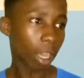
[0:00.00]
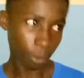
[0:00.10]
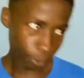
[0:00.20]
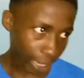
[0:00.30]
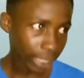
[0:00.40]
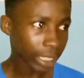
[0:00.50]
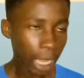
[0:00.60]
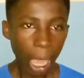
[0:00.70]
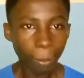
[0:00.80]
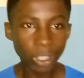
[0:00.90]
fine.
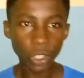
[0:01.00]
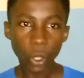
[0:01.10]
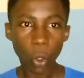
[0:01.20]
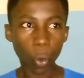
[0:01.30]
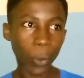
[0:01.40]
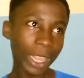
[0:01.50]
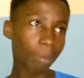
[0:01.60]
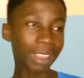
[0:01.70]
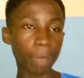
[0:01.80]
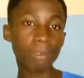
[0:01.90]
But when you
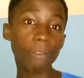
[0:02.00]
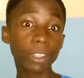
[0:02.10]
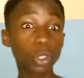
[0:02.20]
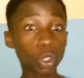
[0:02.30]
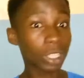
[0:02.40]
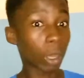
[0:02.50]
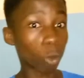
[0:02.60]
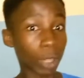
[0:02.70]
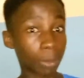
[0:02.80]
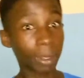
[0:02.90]
meet a private tutor that
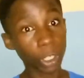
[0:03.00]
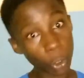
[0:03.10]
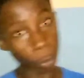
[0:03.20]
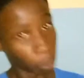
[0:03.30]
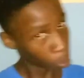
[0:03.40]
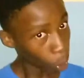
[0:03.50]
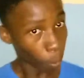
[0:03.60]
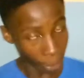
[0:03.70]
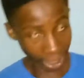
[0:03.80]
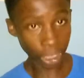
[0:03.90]
will explain it more
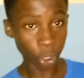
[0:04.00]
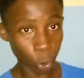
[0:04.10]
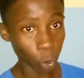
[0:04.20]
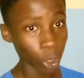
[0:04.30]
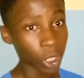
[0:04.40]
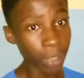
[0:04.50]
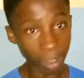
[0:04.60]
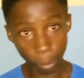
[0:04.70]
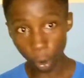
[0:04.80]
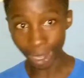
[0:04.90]
better to you, it will give you a
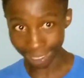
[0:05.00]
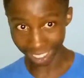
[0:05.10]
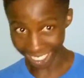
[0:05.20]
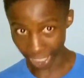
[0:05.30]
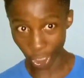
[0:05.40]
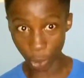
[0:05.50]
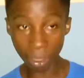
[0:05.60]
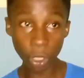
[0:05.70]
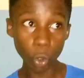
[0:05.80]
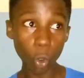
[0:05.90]
more clear understanding. It will
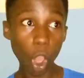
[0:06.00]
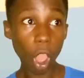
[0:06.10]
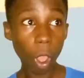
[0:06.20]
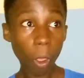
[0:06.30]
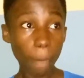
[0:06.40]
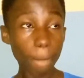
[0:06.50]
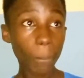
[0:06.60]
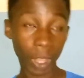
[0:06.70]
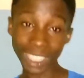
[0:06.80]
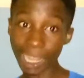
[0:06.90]
make you
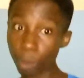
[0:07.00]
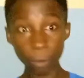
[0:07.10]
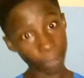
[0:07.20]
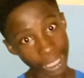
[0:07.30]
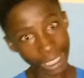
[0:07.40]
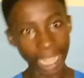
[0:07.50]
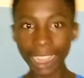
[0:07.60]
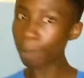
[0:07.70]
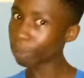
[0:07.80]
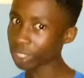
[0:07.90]
understand more faster.
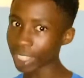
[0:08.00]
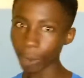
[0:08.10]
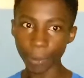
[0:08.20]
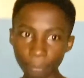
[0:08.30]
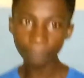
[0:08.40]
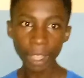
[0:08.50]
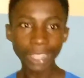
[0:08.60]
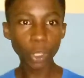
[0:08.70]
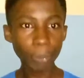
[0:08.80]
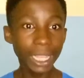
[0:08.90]
Let me put it that way.
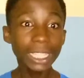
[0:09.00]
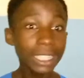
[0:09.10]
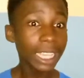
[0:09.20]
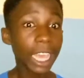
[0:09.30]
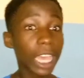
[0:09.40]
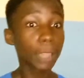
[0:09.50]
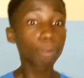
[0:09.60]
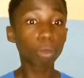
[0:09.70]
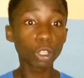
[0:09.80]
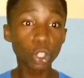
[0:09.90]
So please, if you
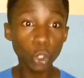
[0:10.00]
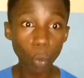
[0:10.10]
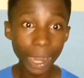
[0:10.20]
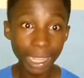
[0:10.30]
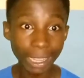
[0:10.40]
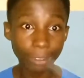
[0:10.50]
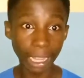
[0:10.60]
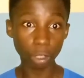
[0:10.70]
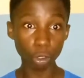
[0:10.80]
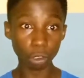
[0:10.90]
must do well in
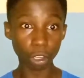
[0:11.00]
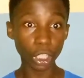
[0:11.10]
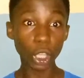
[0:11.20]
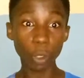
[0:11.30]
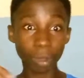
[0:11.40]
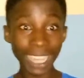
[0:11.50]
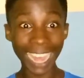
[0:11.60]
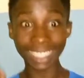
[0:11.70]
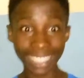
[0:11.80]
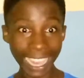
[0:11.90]
technical drawing, you must
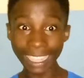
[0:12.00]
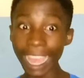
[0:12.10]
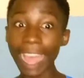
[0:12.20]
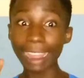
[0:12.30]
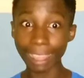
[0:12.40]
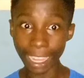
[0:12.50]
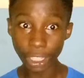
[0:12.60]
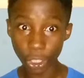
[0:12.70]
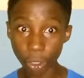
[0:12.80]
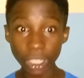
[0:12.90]
attend
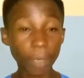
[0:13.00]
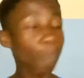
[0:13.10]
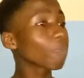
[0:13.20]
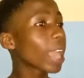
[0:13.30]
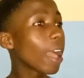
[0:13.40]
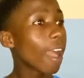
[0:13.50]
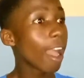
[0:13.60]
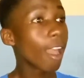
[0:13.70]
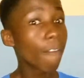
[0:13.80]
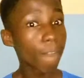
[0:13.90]
lectures.
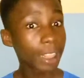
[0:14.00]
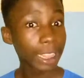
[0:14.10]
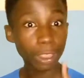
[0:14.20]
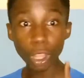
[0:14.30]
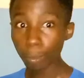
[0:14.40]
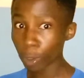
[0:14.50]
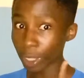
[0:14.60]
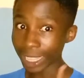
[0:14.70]
Not the